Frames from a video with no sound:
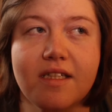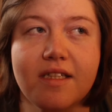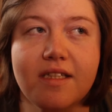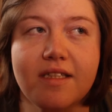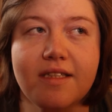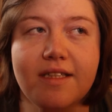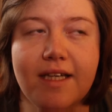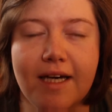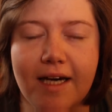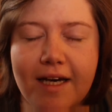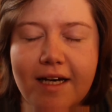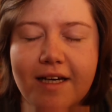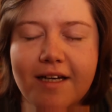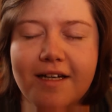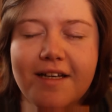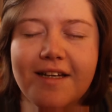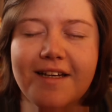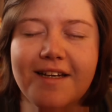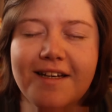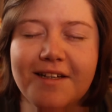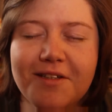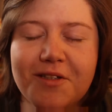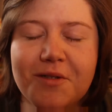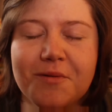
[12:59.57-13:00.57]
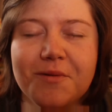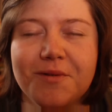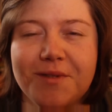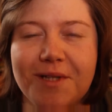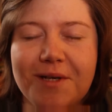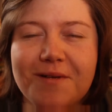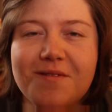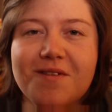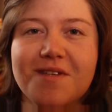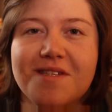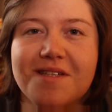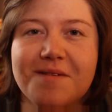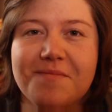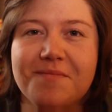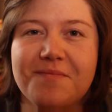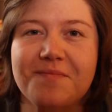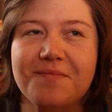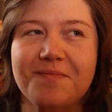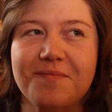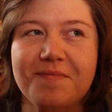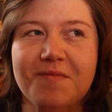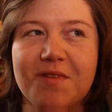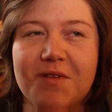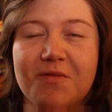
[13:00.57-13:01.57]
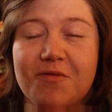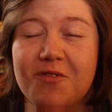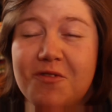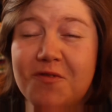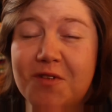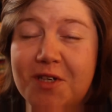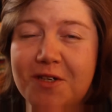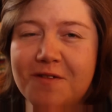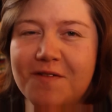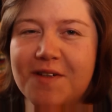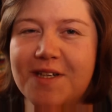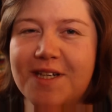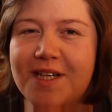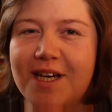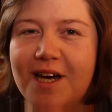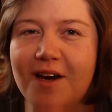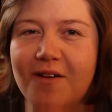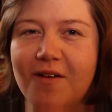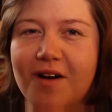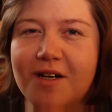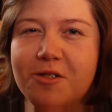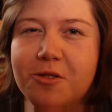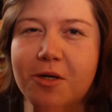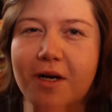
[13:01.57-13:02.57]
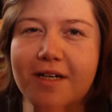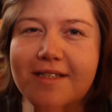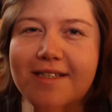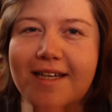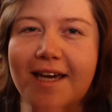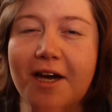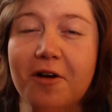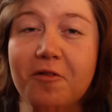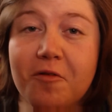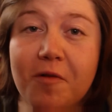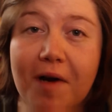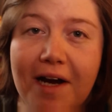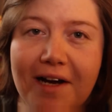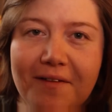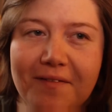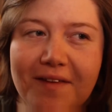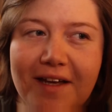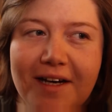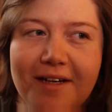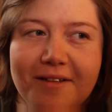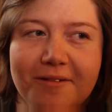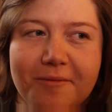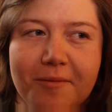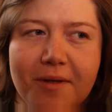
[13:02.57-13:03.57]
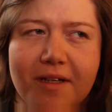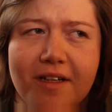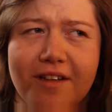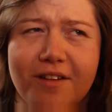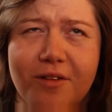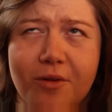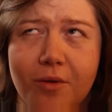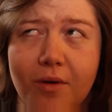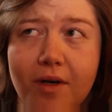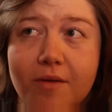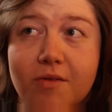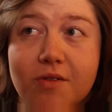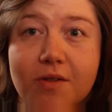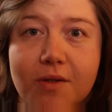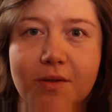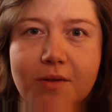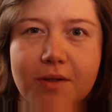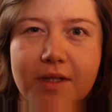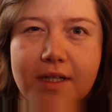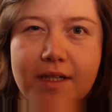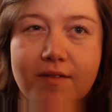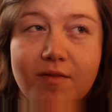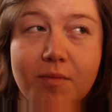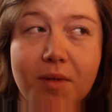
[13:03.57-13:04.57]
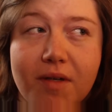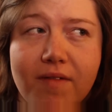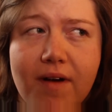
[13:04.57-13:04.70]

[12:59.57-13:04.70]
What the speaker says: yeah, you will notice in the review video I tried to get around that when I thought I was recording it for